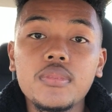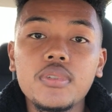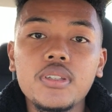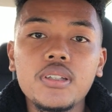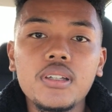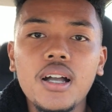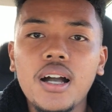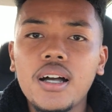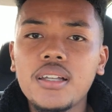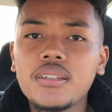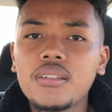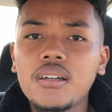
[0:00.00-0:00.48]

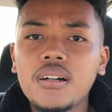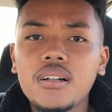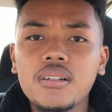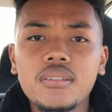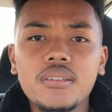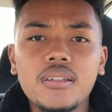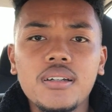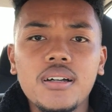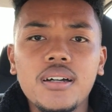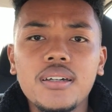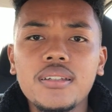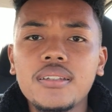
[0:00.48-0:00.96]
You got
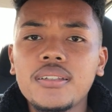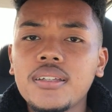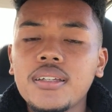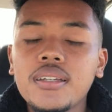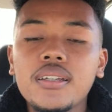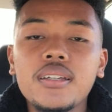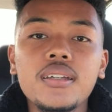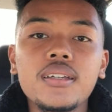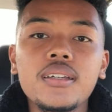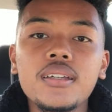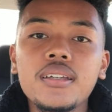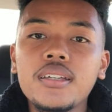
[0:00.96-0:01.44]
dunked on.
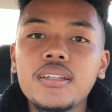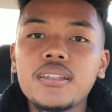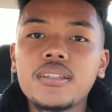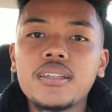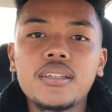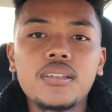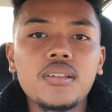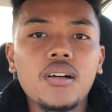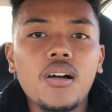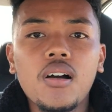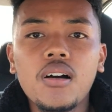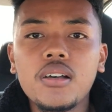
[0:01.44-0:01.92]
He
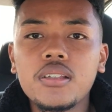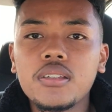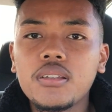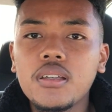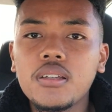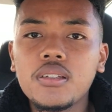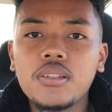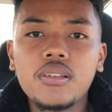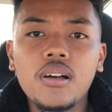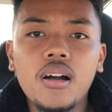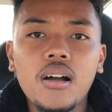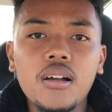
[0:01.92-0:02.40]
says, oh,
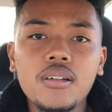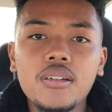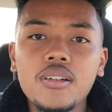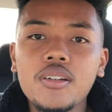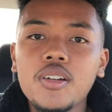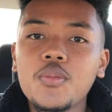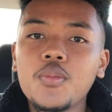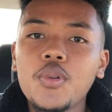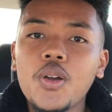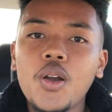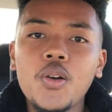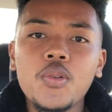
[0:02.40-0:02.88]
it's all
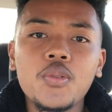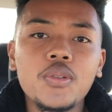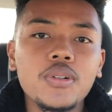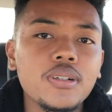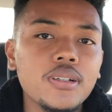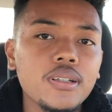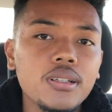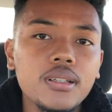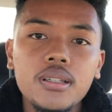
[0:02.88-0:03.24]
good, bro.